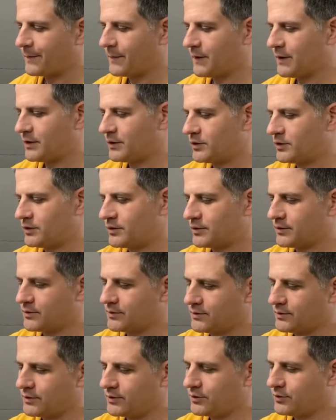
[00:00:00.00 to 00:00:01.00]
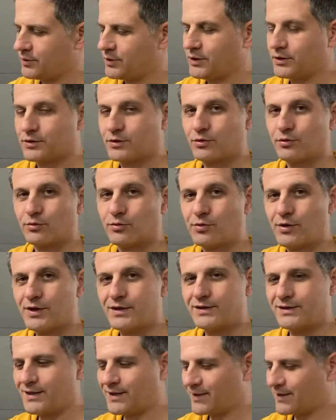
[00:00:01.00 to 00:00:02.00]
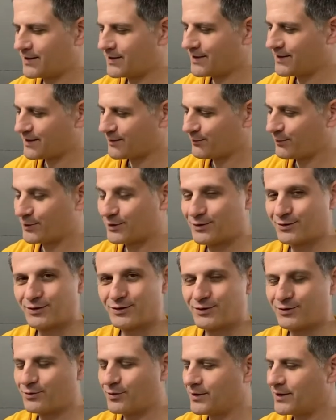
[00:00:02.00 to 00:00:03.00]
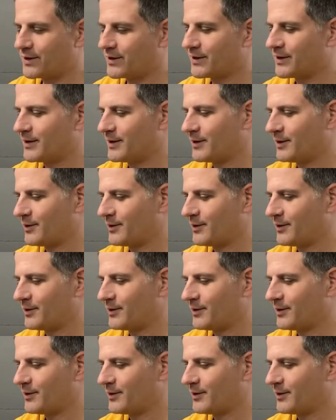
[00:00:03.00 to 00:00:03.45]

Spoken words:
that you need to rethink what you're doing